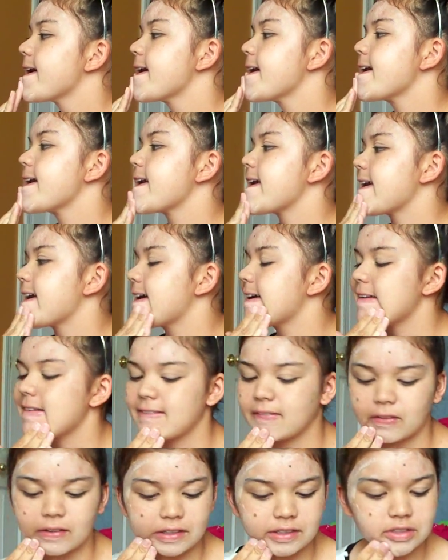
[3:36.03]

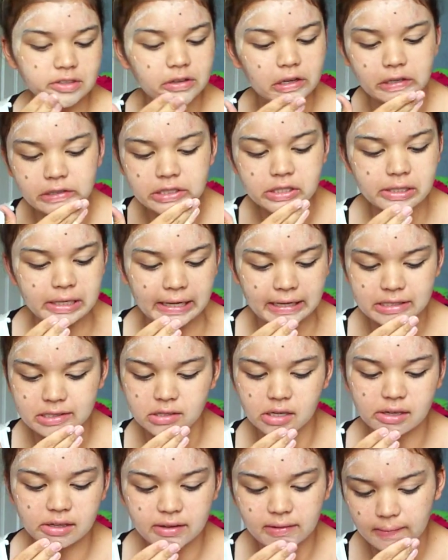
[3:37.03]
And this also has
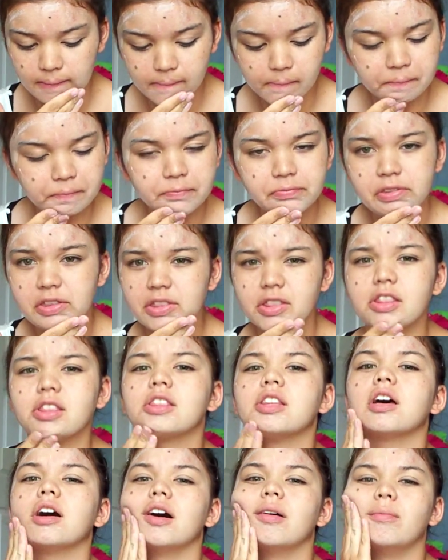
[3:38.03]
like
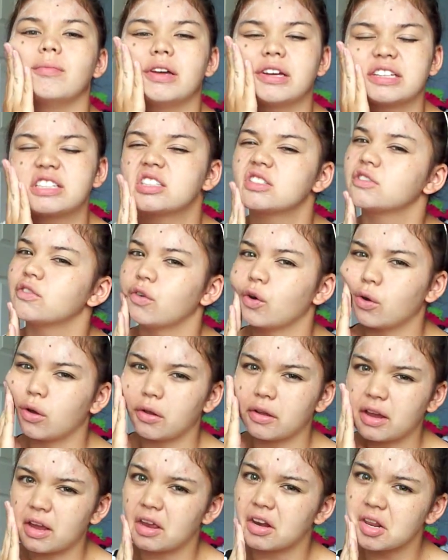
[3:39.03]
the
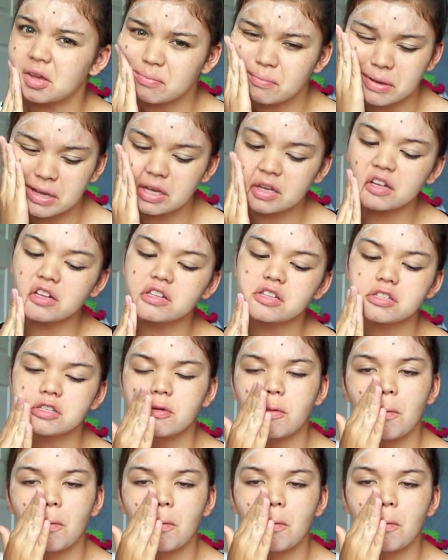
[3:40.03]
exfoliating beads,